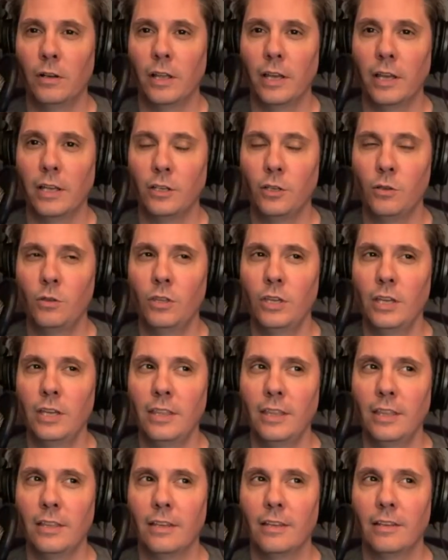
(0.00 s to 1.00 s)
Like, do you think
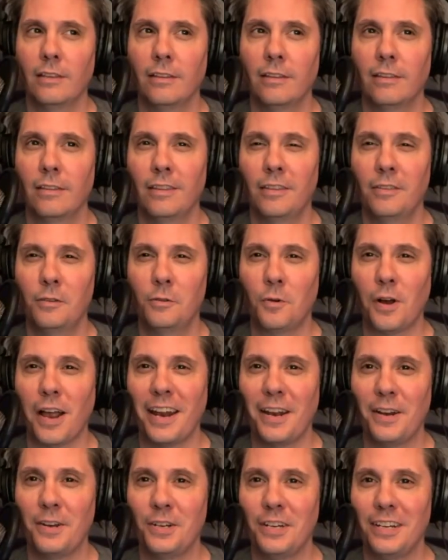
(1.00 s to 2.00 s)
that the
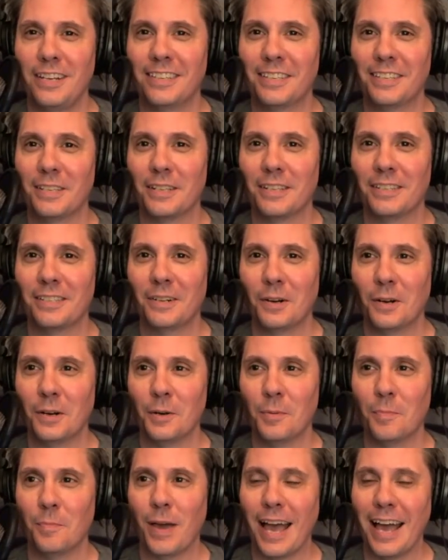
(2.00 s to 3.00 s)
strategy is starting
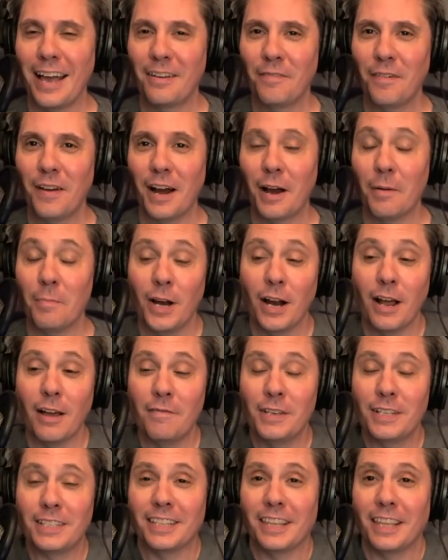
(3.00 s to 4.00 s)
to backfire? I mean,
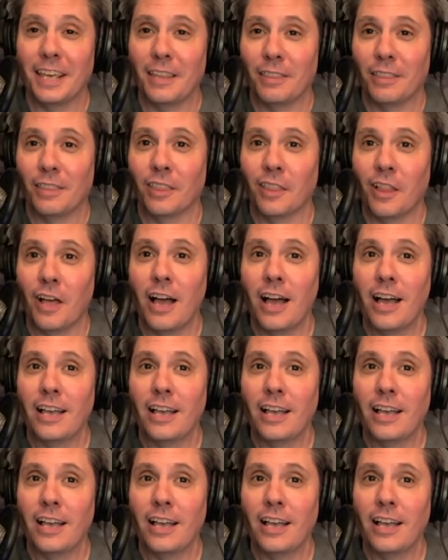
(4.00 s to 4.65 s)
obviously they've lost.